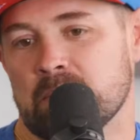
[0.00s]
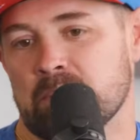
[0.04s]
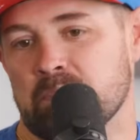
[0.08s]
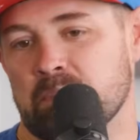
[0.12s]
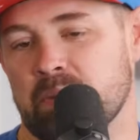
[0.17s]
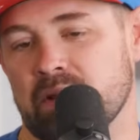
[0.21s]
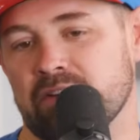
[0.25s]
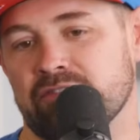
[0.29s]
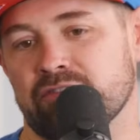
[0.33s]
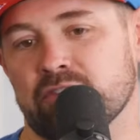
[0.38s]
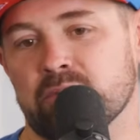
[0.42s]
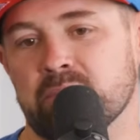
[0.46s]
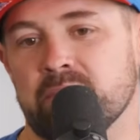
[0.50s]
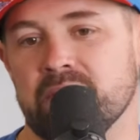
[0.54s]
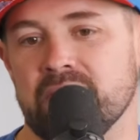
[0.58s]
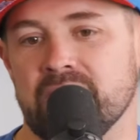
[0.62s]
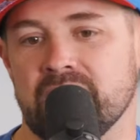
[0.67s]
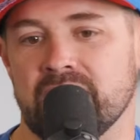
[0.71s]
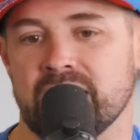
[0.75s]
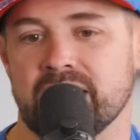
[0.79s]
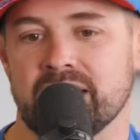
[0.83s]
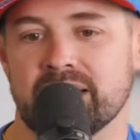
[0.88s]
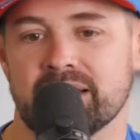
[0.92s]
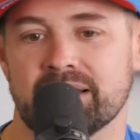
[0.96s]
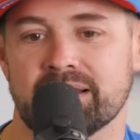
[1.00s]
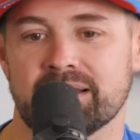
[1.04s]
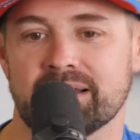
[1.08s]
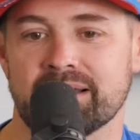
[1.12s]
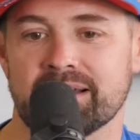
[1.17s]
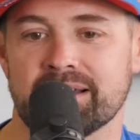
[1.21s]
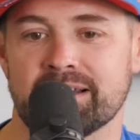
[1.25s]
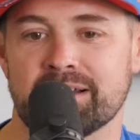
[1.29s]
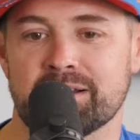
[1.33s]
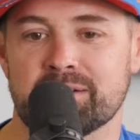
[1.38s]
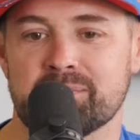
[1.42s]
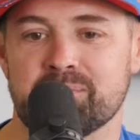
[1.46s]
But for me,
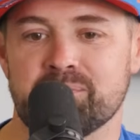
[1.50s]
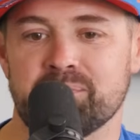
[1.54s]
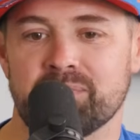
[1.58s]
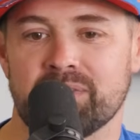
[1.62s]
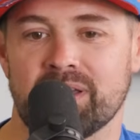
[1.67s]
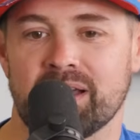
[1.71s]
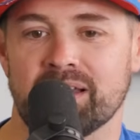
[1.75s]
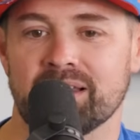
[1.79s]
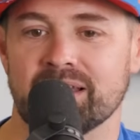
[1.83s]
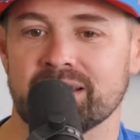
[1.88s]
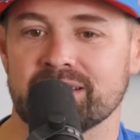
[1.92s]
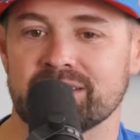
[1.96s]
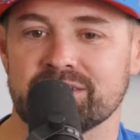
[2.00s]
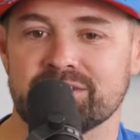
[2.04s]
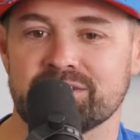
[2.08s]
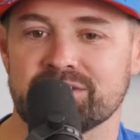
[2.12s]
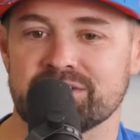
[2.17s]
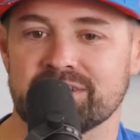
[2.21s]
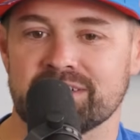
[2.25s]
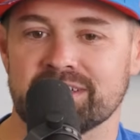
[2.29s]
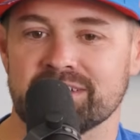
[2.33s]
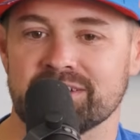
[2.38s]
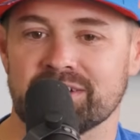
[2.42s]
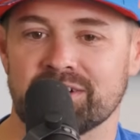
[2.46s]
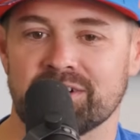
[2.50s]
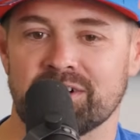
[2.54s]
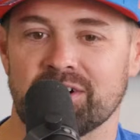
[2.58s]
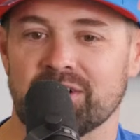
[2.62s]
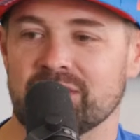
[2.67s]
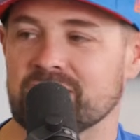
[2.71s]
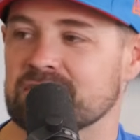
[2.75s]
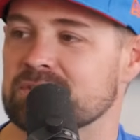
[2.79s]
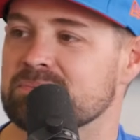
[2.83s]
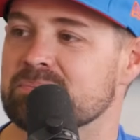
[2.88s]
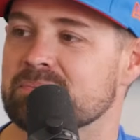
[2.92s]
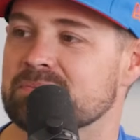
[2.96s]
I like to just get in the
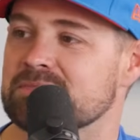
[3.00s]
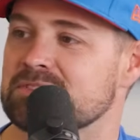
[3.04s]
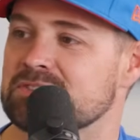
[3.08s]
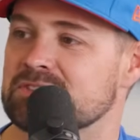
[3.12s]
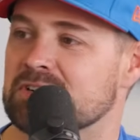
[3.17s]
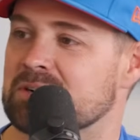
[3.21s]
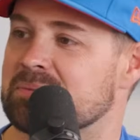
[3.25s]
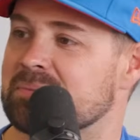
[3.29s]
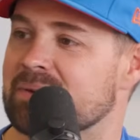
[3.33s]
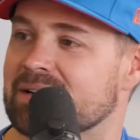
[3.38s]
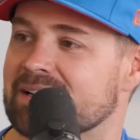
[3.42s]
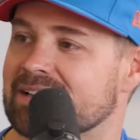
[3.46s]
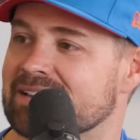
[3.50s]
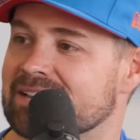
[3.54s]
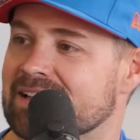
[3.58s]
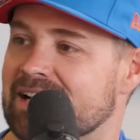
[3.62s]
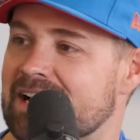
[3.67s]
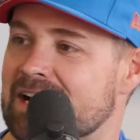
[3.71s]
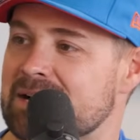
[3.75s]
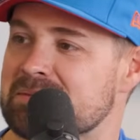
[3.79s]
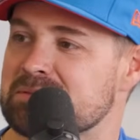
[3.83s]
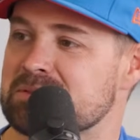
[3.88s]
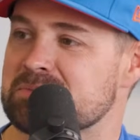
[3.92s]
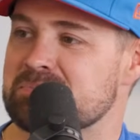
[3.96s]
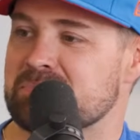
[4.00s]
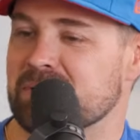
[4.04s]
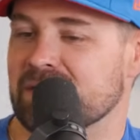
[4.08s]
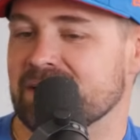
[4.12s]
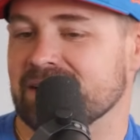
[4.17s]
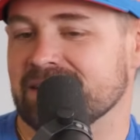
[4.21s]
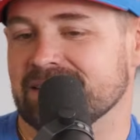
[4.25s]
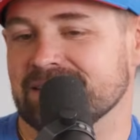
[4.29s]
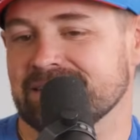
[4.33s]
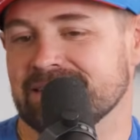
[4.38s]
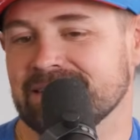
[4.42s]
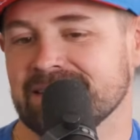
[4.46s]
car and start making laps.
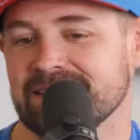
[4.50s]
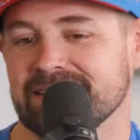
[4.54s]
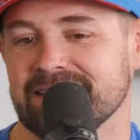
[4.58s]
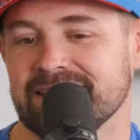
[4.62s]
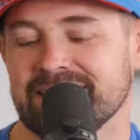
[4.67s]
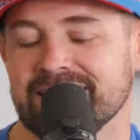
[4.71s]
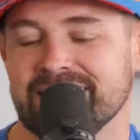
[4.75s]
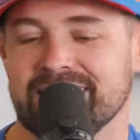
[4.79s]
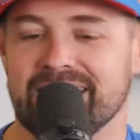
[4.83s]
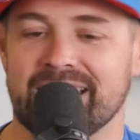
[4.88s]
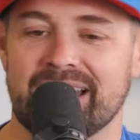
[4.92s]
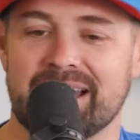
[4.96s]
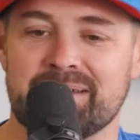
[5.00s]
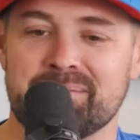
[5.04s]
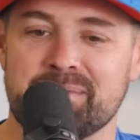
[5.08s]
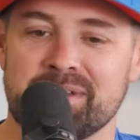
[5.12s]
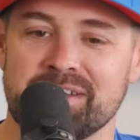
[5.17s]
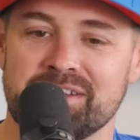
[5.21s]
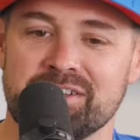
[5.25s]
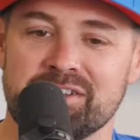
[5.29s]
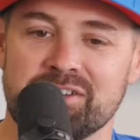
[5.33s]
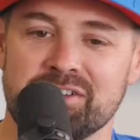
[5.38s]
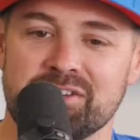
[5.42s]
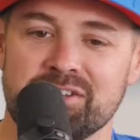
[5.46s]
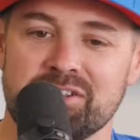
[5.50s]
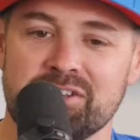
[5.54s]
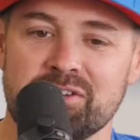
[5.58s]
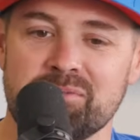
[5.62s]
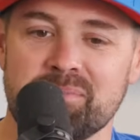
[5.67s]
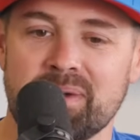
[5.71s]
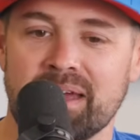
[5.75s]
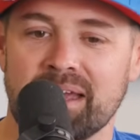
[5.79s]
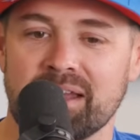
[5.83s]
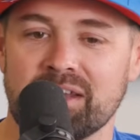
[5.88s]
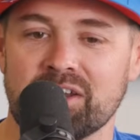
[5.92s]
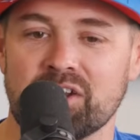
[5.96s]
But yeah, you
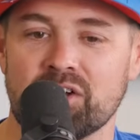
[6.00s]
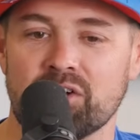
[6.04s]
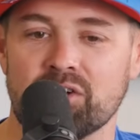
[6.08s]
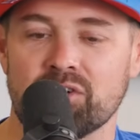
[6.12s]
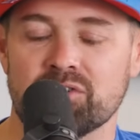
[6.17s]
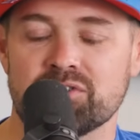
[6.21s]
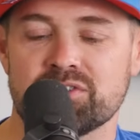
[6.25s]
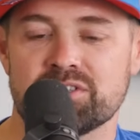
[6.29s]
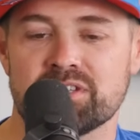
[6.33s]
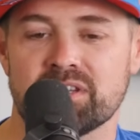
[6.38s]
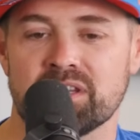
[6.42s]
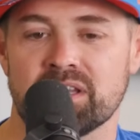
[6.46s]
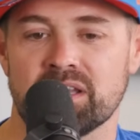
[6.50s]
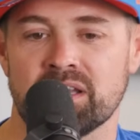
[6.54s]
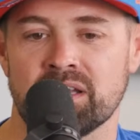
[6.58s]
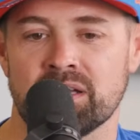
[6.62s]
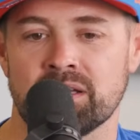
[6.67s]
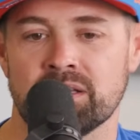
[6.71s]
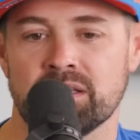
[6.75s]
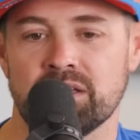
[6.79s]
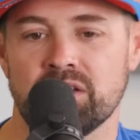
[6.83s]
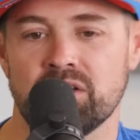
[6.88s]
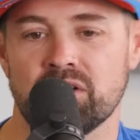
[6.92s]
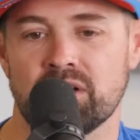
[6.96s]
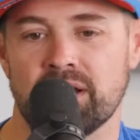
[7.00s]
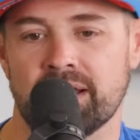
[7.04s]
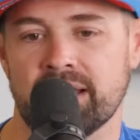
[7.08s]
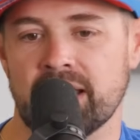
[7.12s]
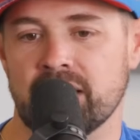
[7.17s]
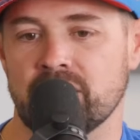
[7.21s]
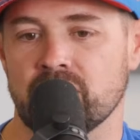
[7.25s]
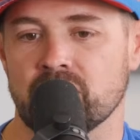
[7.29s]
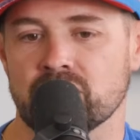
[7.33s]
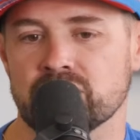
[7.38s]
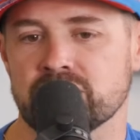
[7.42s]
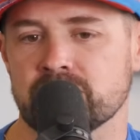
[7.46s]
make notes, and then, I
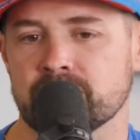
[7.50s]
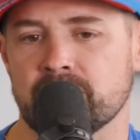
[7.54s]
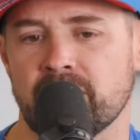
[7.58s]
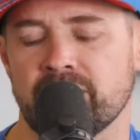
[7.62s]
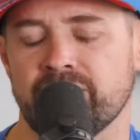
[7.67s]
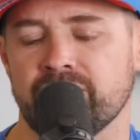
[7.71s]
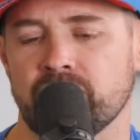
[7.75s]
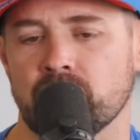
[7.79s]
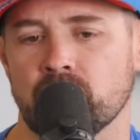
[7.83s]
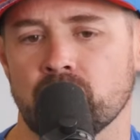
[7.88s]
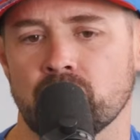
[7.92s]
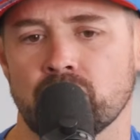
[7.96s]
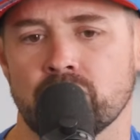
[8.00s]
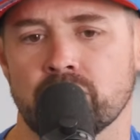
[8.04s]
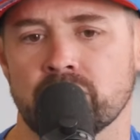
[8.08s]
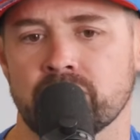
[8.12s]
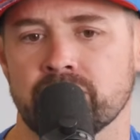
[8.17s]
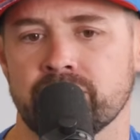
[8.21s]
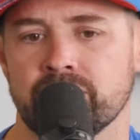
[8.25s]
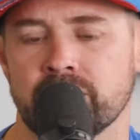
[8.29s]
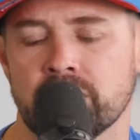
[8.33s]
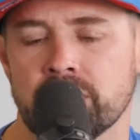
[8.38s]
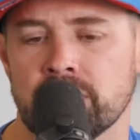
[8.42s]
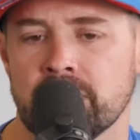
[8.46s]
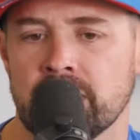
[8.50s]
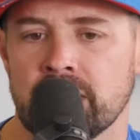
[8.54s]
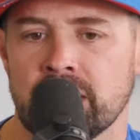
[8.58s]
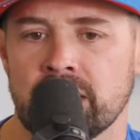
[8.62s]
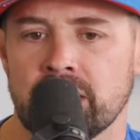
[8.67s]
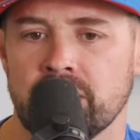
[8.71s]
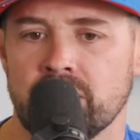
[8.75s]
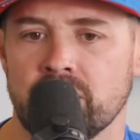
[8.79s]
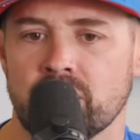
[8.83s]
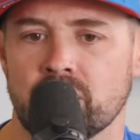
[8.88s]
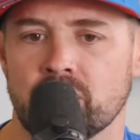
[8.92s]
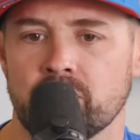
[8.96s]
got notes in my phone of,
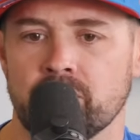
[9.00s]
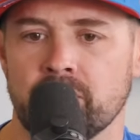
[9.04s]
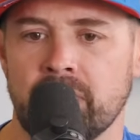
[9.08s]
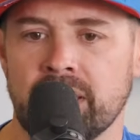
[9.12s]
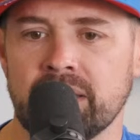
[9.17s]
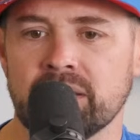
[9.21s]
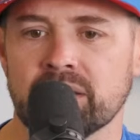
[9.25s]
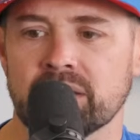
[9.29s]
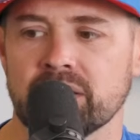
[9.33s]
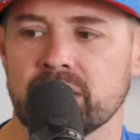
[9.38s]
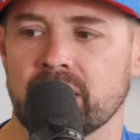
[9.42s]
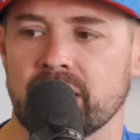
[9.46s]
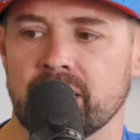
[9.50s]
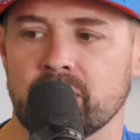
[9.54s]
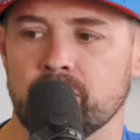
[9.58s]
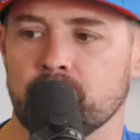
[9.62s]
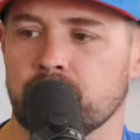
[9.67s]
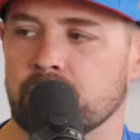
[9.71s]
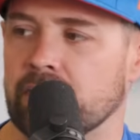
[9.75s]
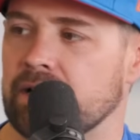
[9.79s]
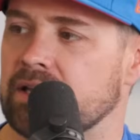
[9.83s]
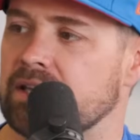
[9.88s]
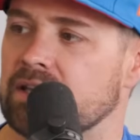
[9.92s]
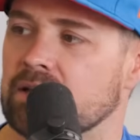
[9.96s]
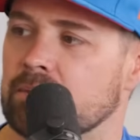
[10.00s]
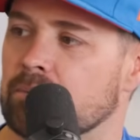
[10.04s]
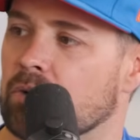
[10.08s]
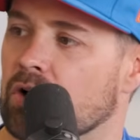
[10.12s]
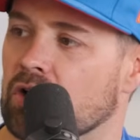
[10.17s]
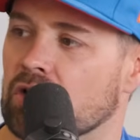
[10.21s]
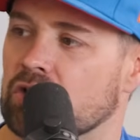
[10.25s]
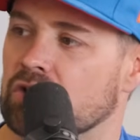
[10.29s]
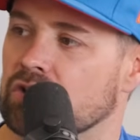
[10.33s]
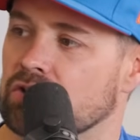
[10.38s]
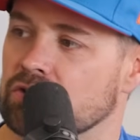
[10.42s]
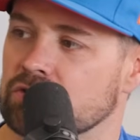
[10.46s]
mainly like braking
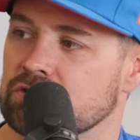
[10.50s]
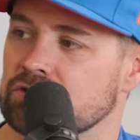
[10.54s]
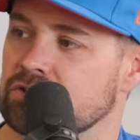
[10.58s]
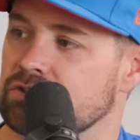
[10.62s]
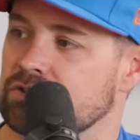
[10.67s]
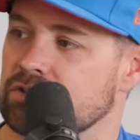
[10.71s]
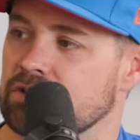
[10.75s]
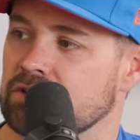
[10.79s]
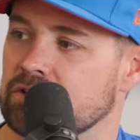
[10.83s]
markers.